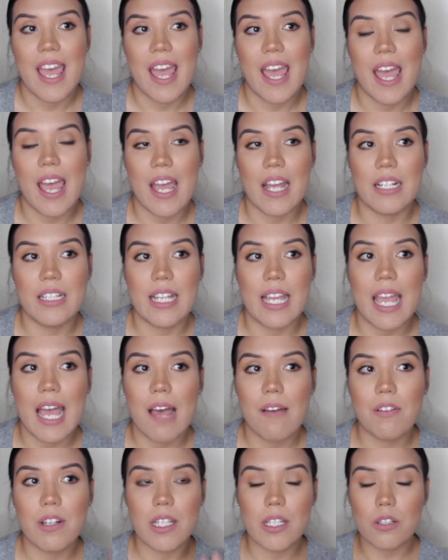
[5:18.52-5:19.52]
and they
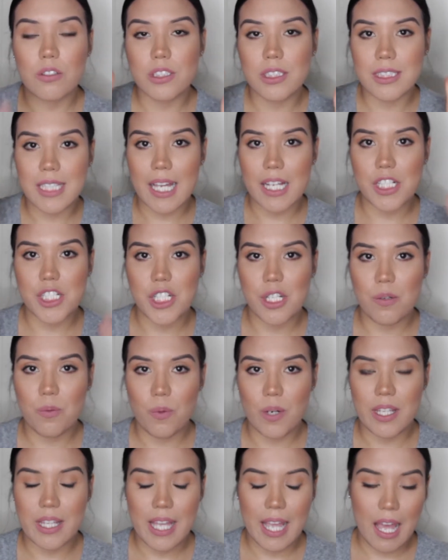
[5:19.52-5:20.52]
have a little section
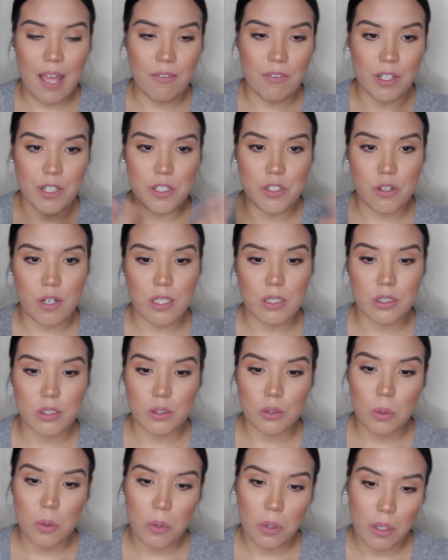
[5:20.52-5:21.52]
where they have their
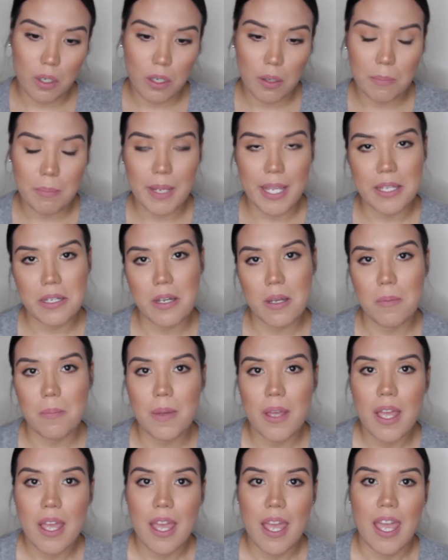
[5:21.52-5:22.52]
drugstore
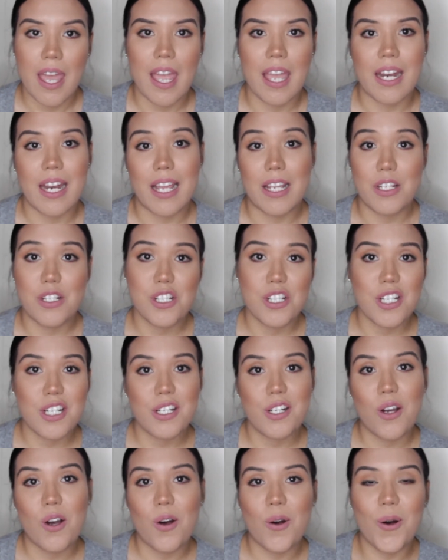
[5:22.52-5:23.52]
makeup, and I usually
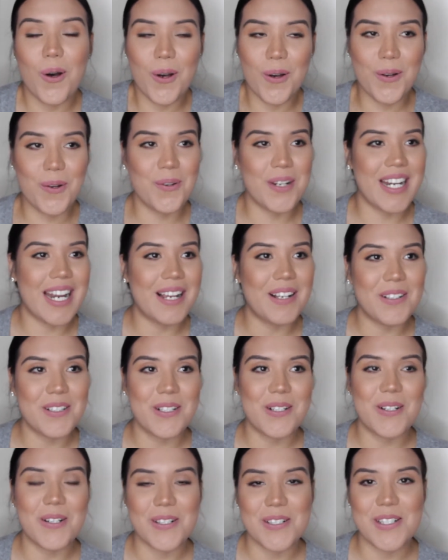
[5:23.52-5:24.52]
go when I go
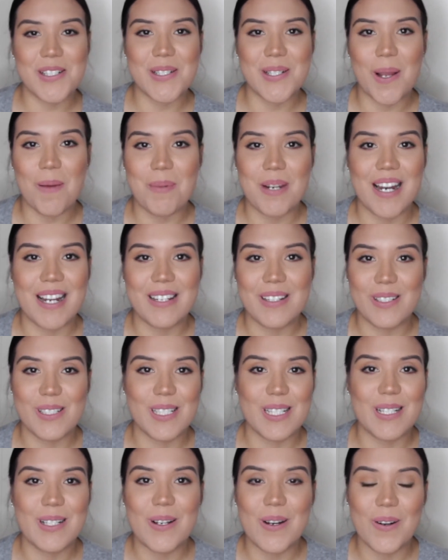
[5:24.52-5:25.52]
grocery shopping, I
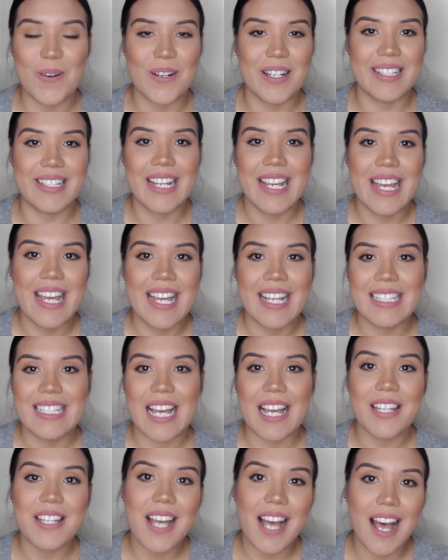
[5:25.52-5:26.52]
usually go and
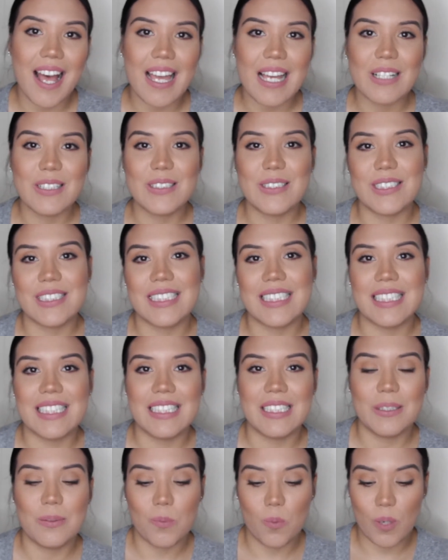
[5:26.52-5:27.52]
down the aisle to
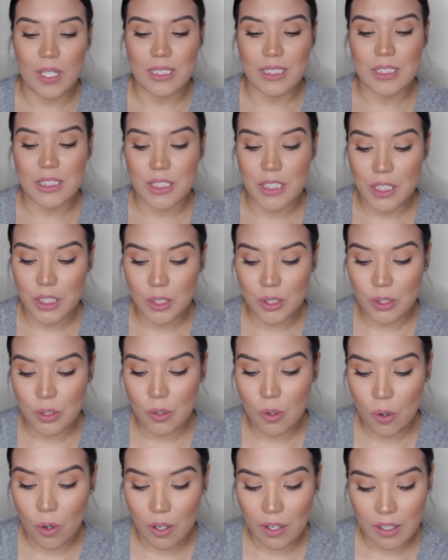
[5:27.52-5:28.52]
see what's new
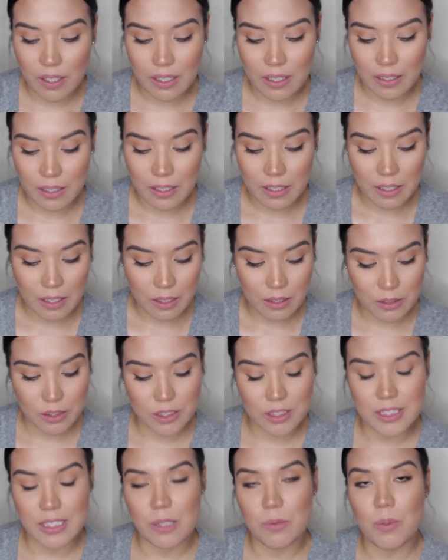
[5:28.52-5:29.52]
or
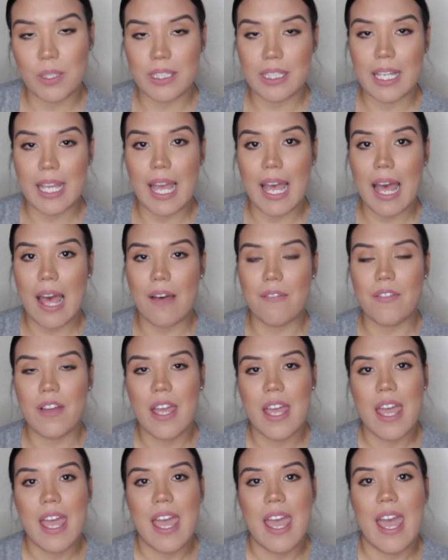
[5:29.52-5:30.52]
to see what they have.
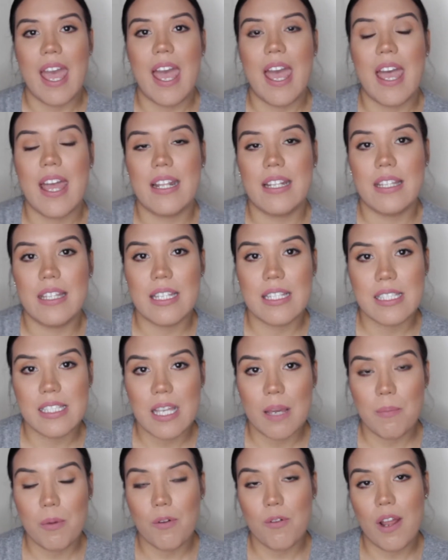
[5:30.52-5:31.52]
And this
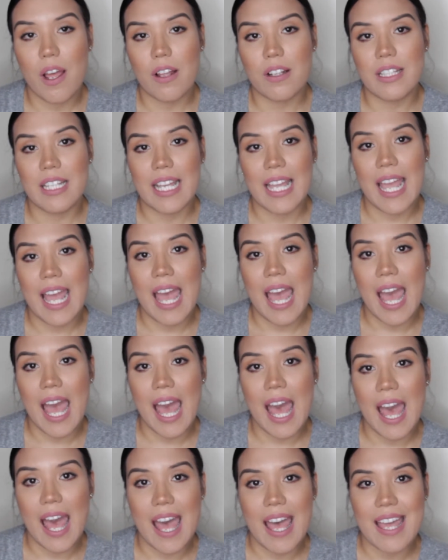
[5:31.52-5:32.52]
time around they
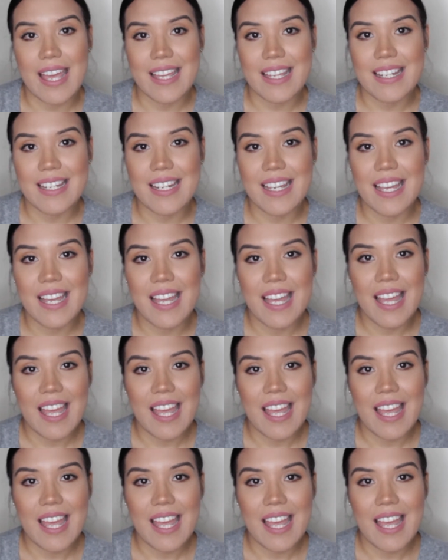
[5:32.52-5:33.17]
had